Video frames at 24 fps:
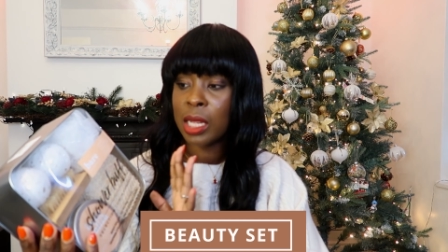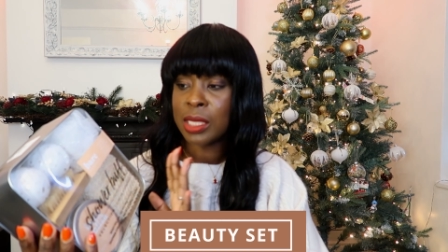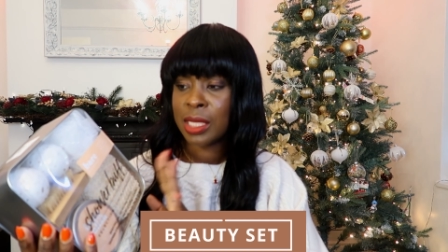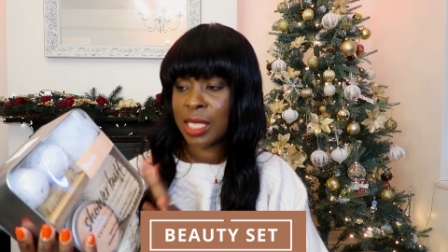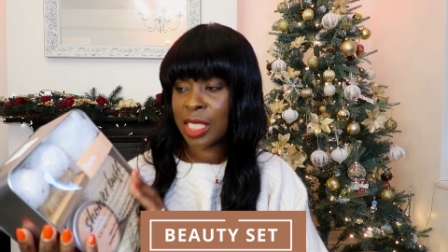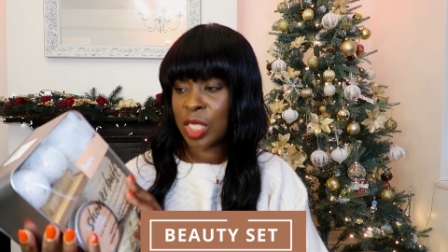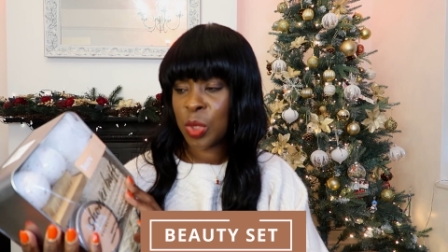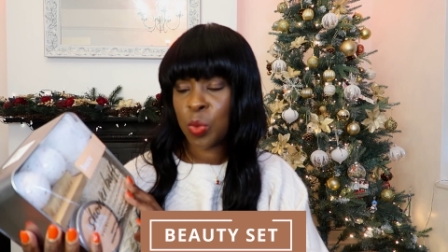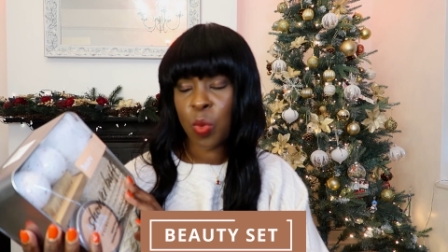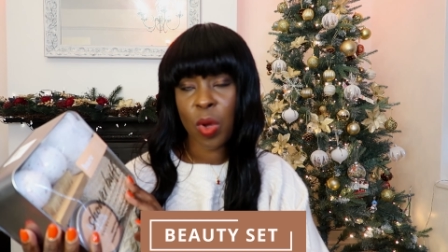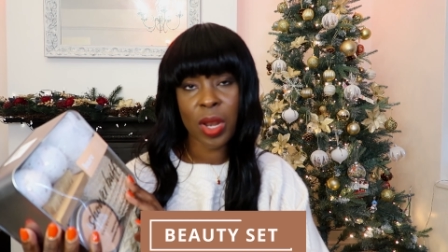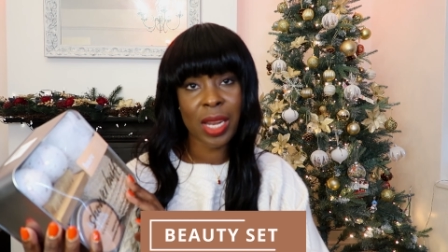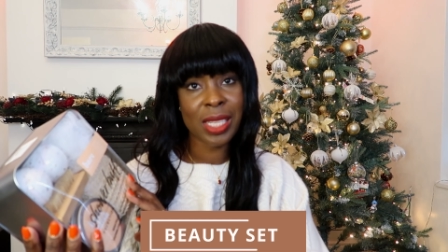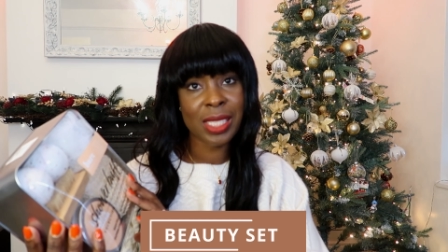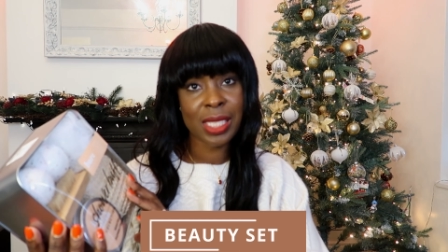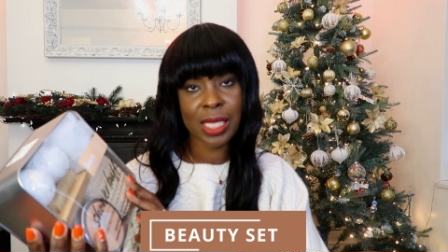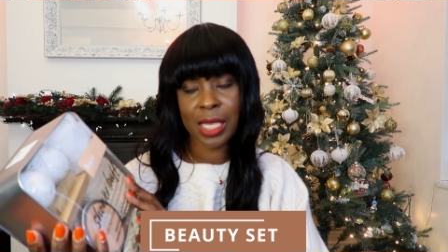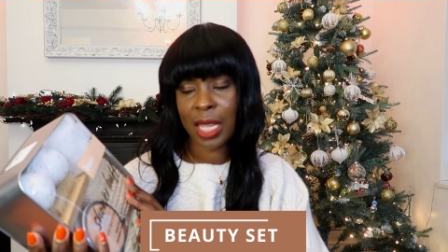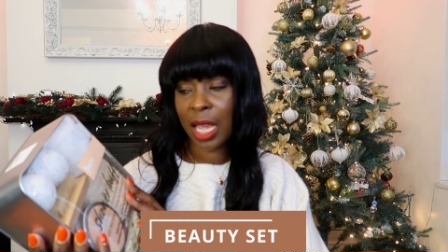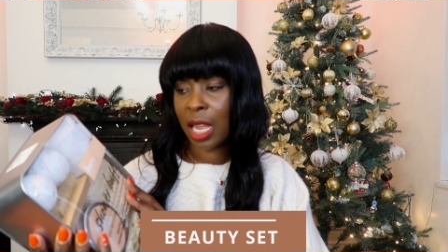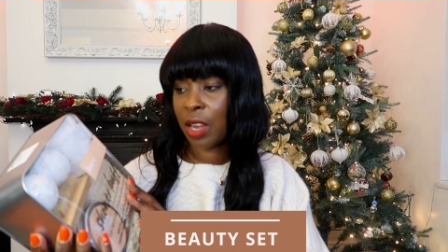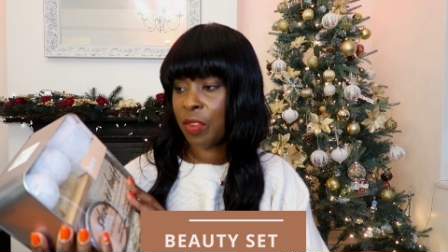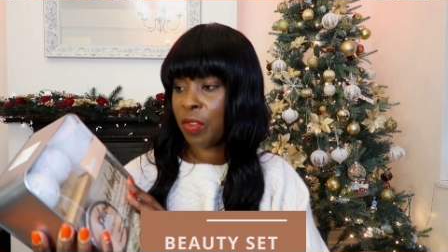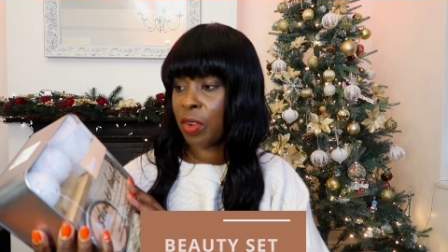this one I
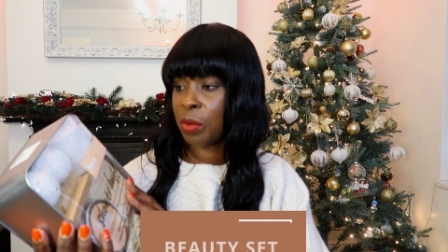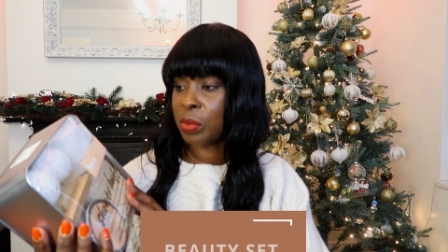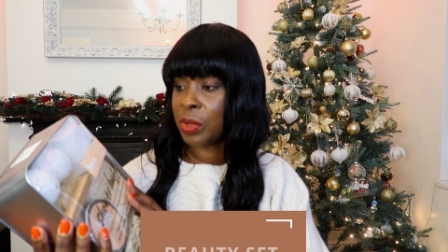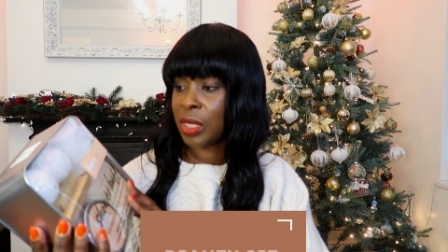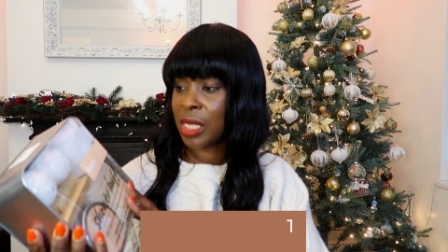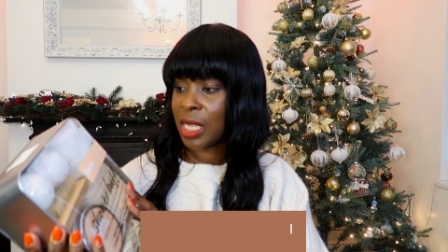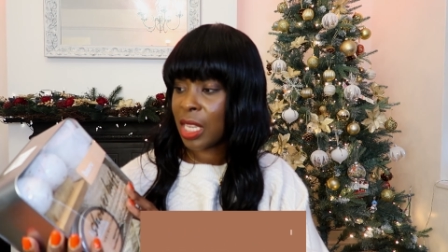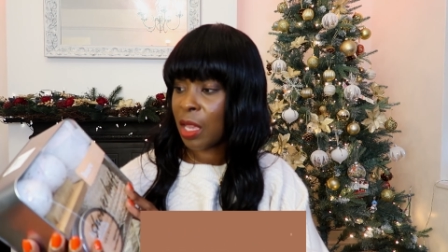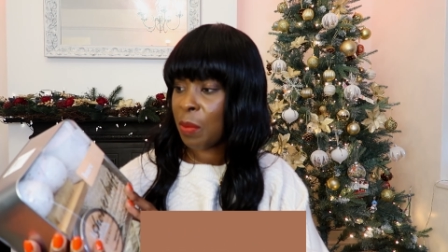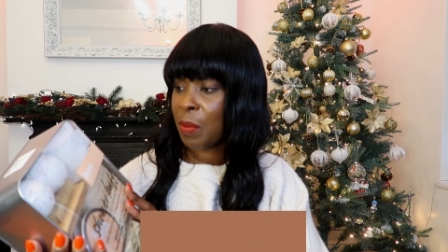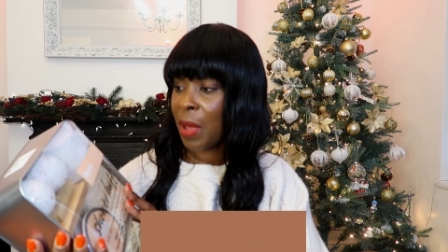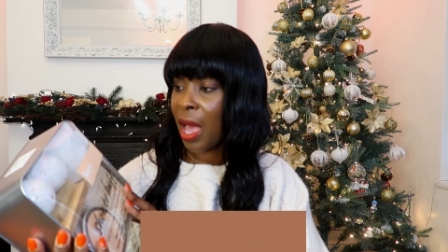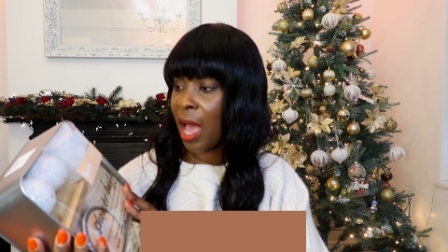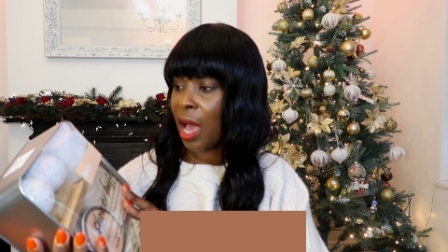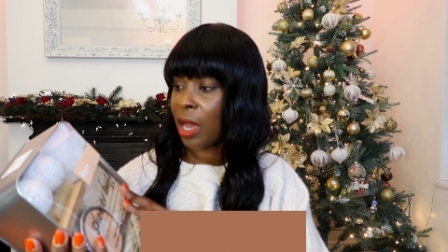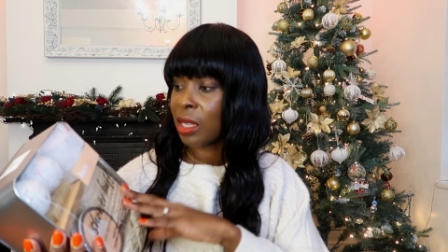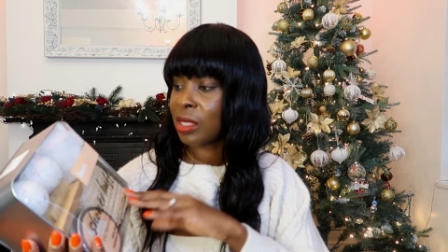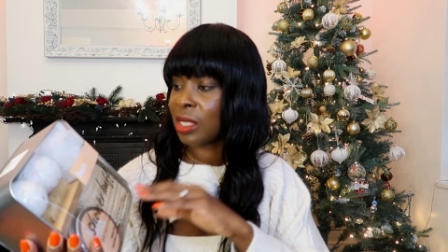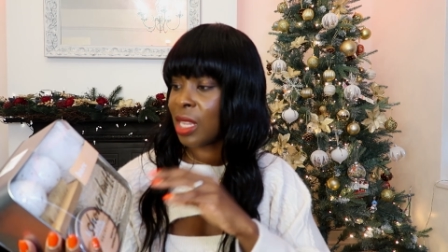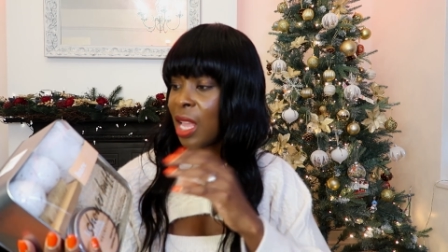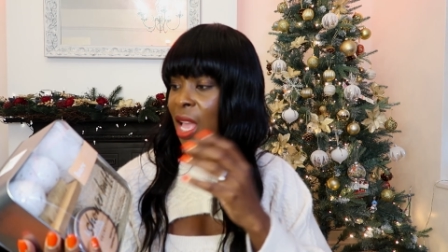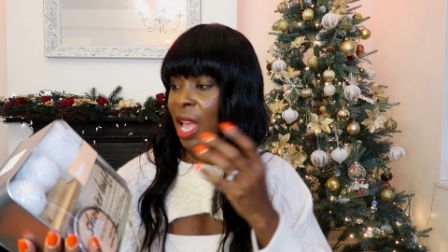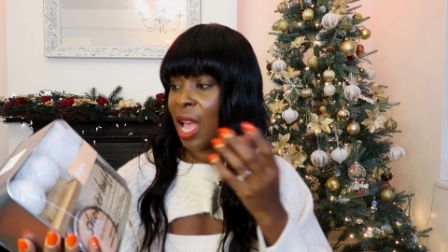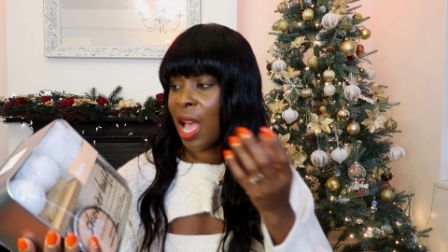did get it from TK
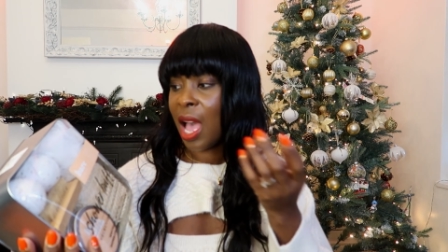Maxx